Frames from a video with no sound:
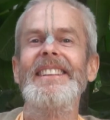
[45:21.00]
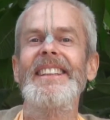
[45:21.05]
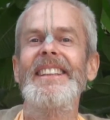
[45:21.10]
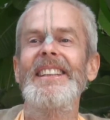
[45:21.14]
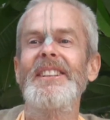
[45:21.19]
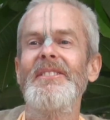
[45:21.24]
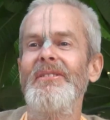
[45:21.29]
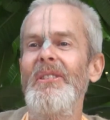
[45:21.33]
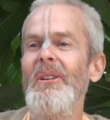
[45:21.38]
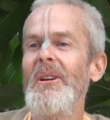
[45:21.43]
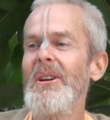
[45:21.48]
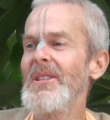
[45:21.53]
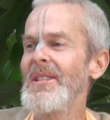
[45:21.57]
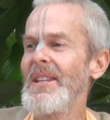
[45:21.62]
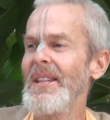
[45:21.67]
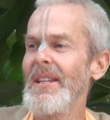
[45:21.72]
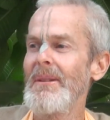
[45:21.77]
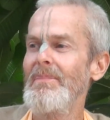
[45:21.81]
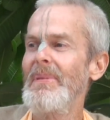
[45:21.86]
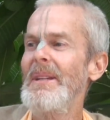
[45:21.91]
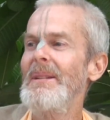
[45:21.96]
the voice
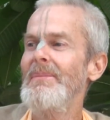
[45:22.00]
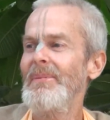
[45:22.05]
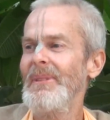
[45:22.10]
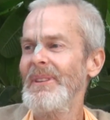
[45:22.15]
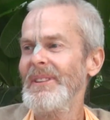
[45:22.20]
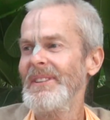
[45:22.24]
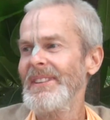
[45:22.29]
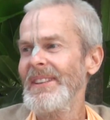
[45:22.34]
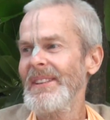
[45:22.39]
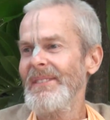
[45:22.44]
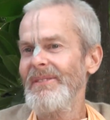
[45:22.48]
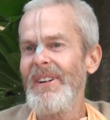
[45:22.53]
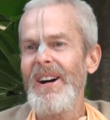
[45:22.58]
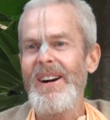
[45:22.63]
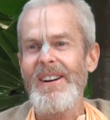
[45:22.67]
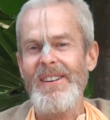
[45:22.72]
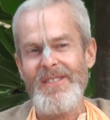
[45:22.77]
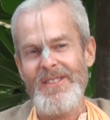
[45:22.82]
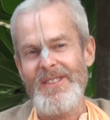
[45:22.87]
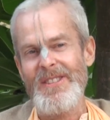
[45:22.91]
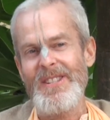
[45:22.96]
of the people, the
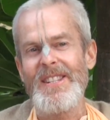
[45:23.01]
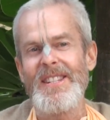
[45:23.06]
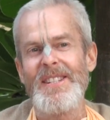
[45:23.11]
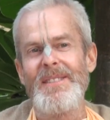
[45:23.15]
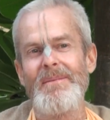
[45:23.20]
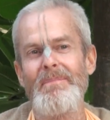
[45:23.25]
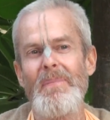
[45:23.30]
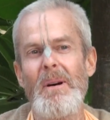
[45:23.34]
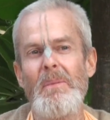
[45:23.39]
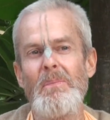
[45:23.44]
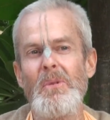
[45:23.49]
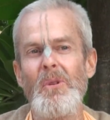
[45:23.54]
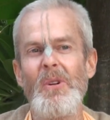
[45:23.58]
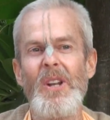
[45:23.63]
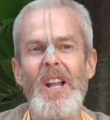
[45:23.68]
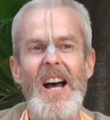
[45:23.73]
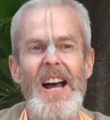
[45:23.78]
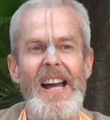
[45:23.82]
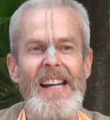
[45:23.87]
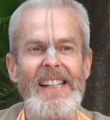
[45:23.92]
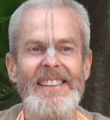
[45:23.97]
vox
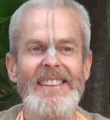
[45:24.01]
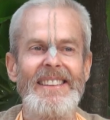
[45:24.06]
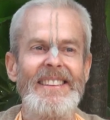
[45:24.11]
populi.